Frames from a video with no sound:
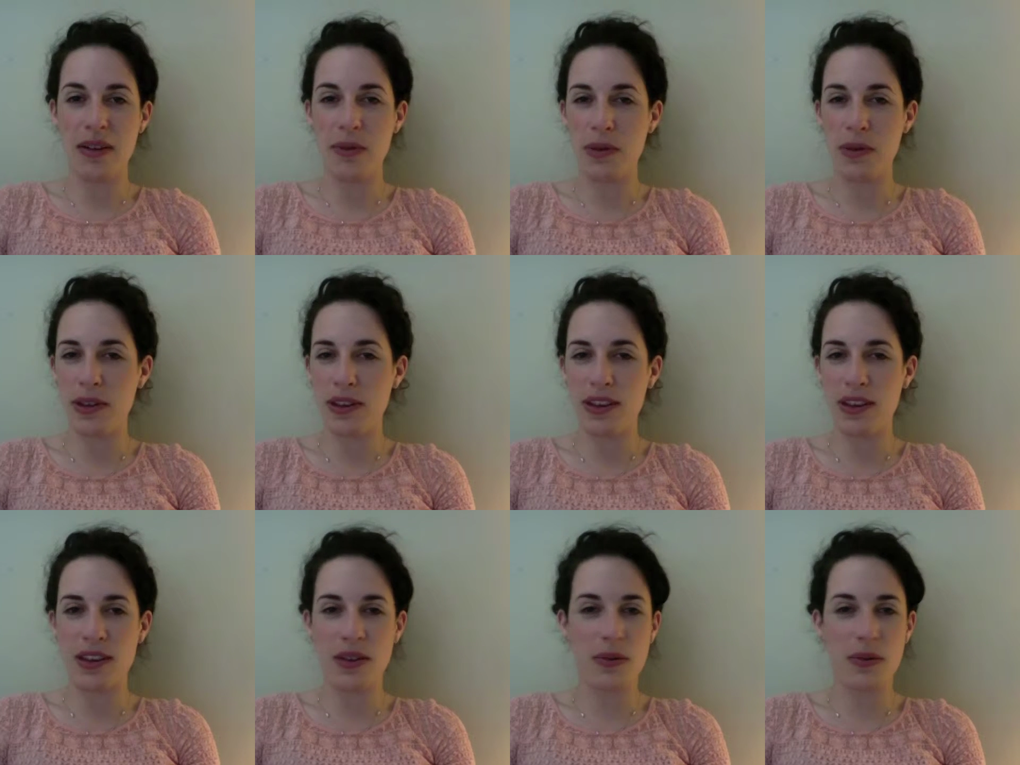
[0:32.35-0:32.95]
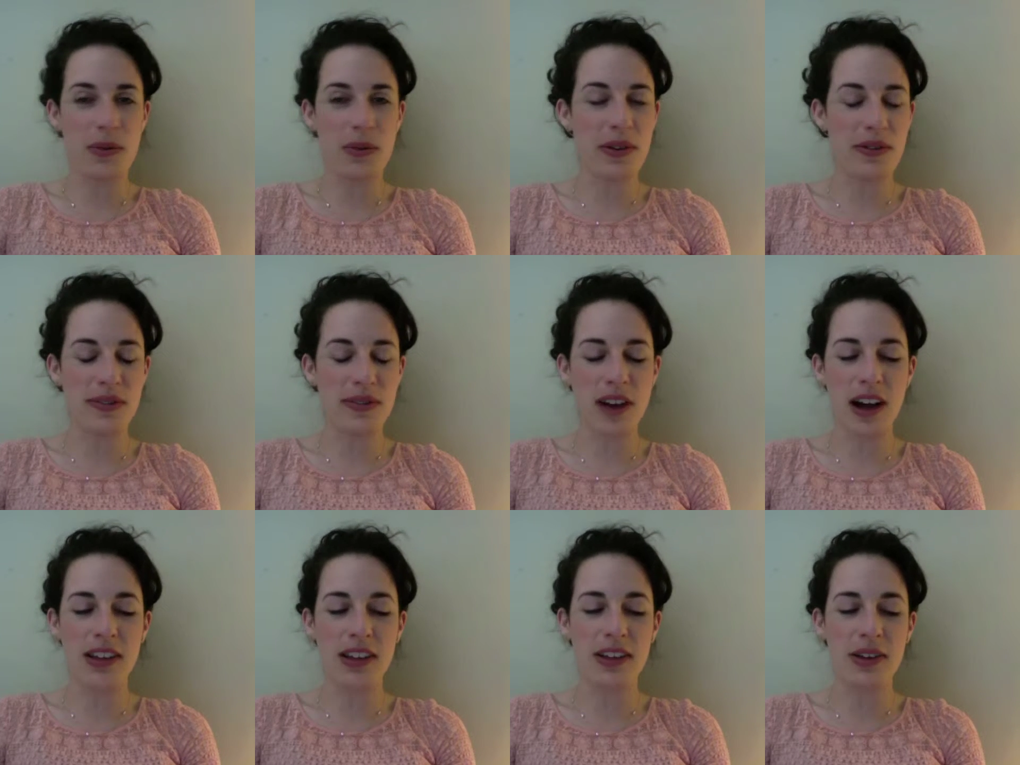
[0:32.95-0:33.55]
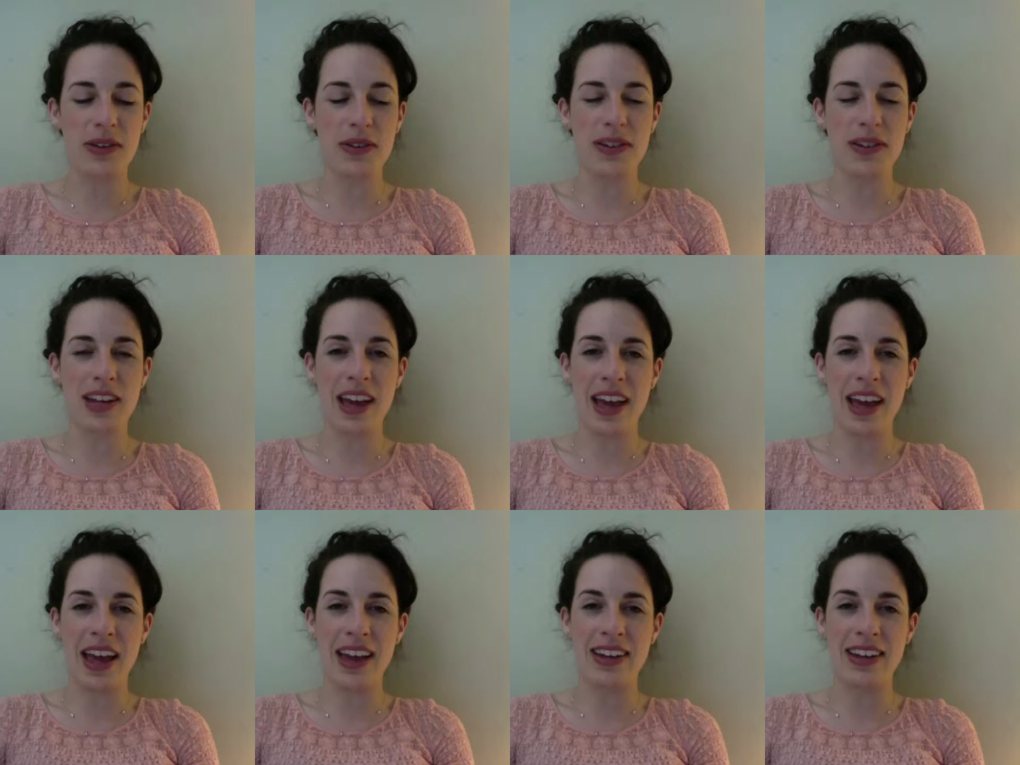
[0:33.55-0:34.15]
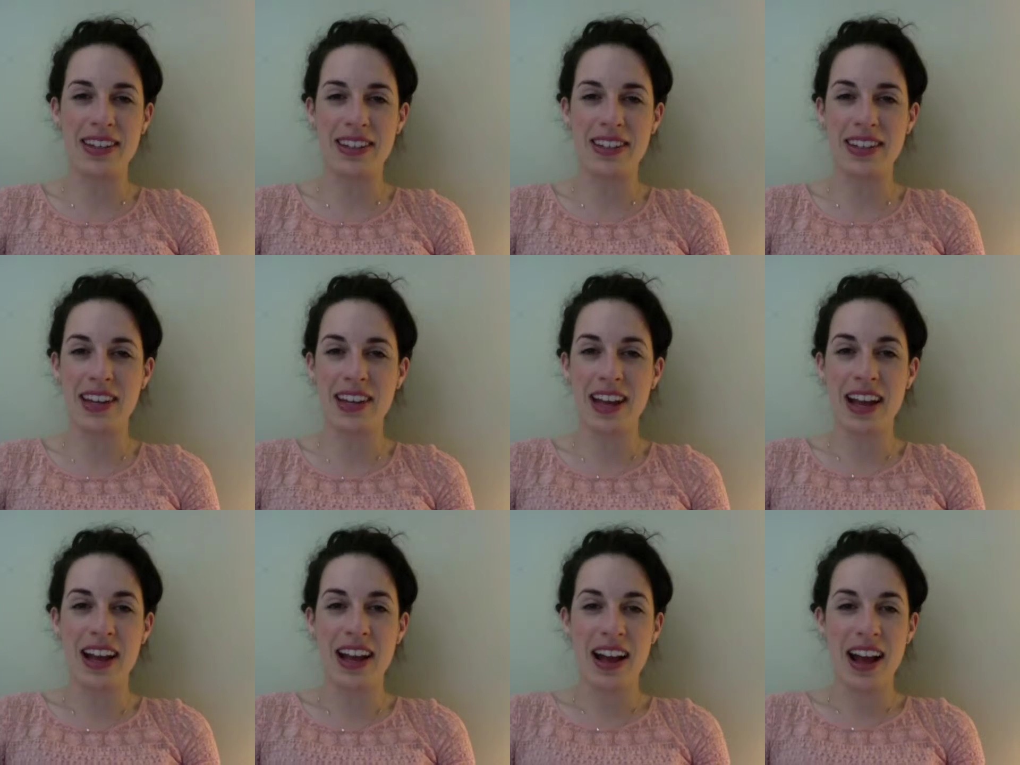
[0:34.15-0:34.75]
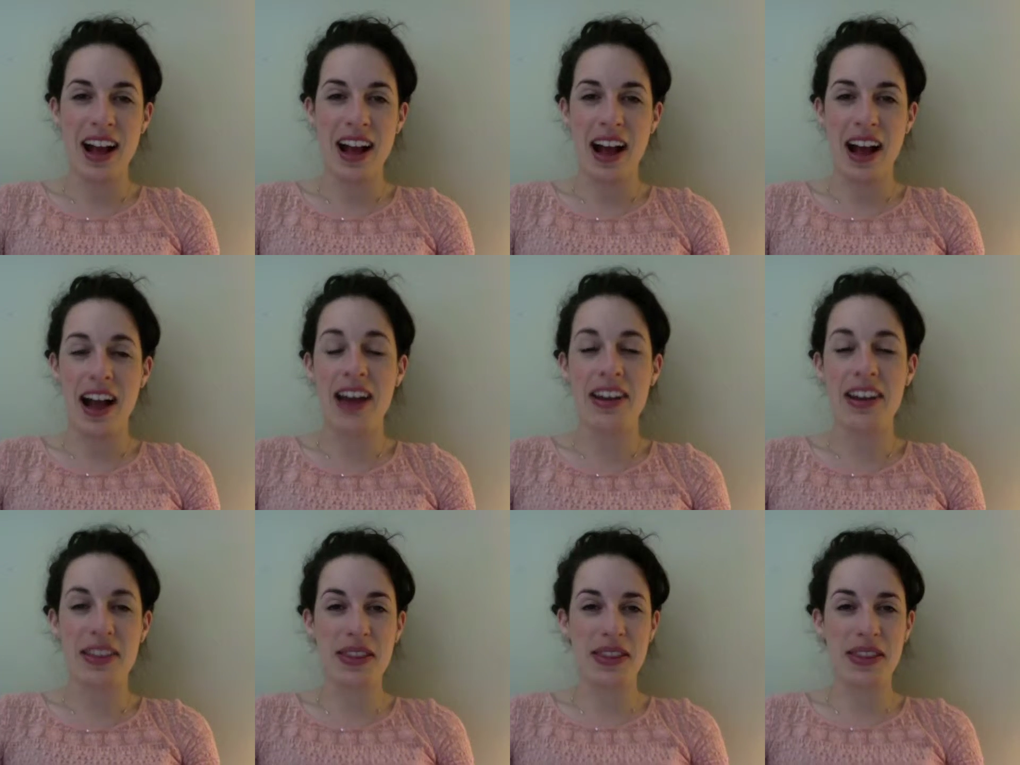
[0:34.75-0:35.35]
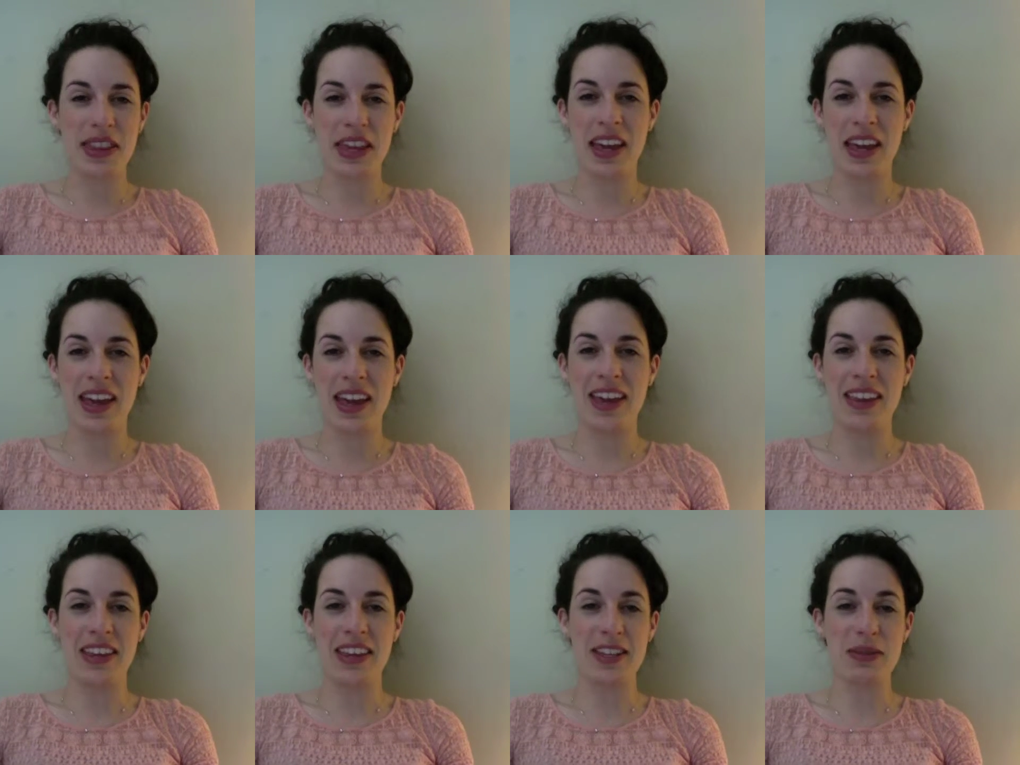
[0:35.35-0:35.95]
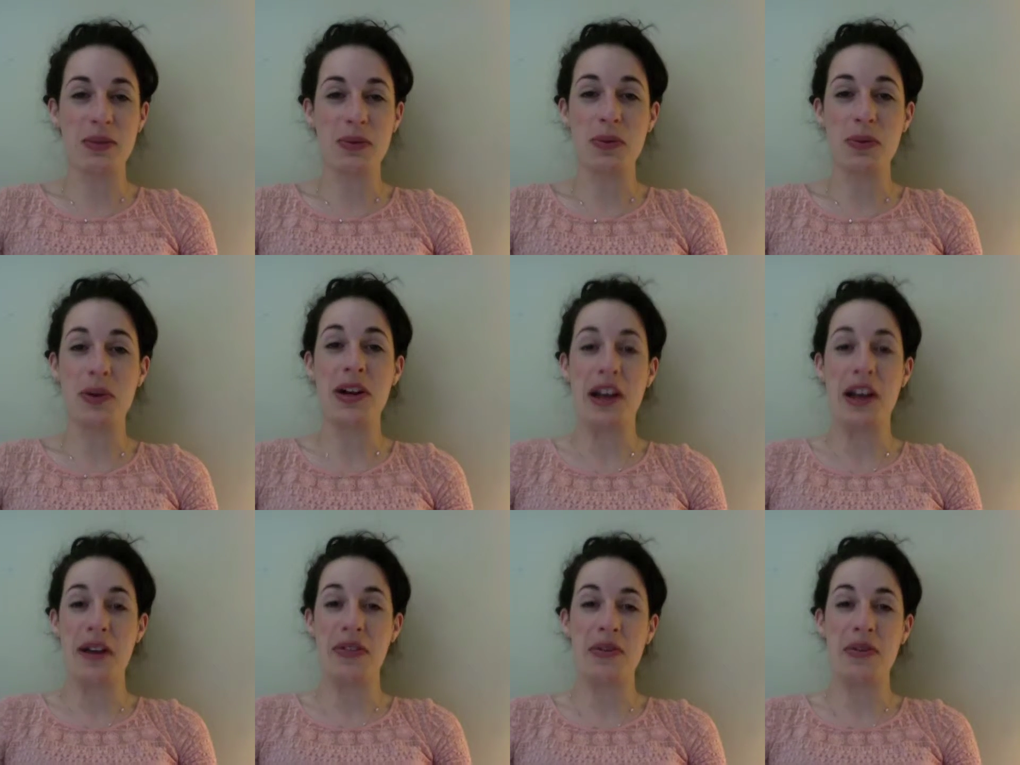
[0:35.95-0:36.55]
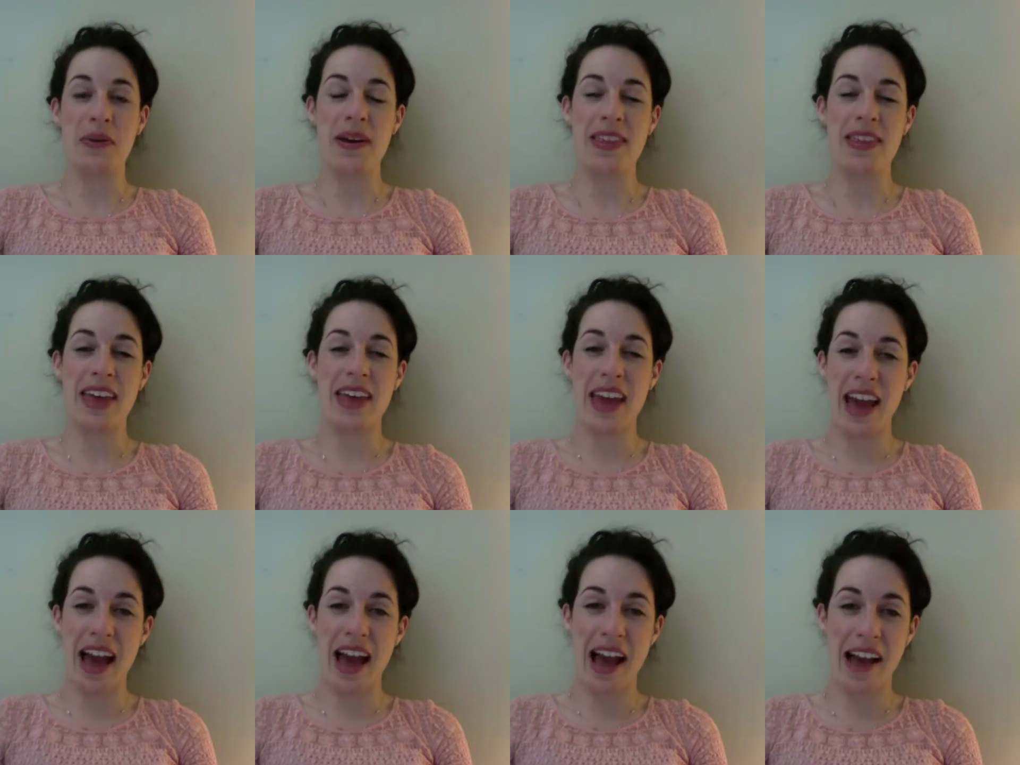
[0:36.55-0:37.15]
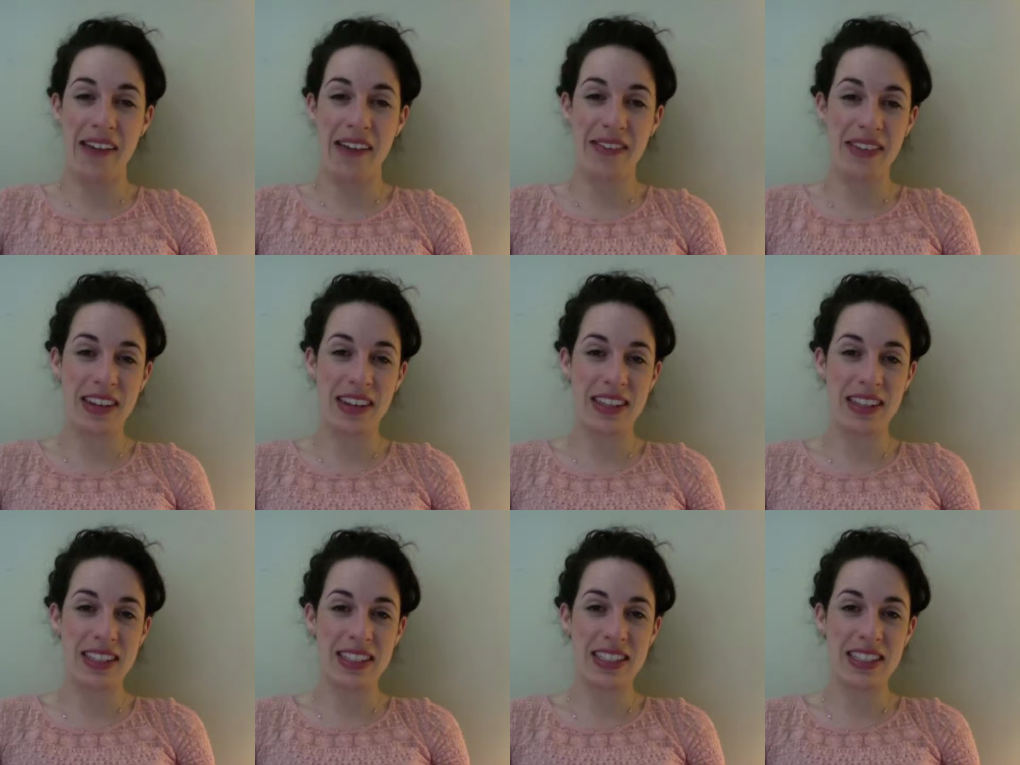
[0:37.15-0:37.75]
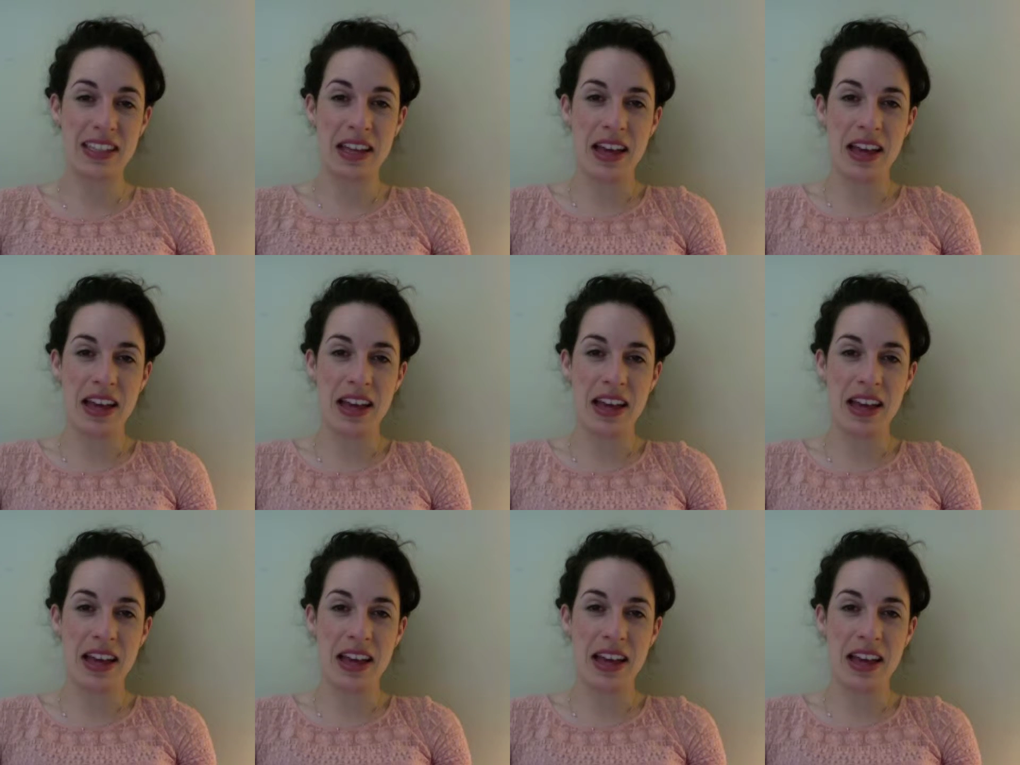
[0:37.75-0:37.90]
we followed, and I didn't think things would work out the way they have, and it's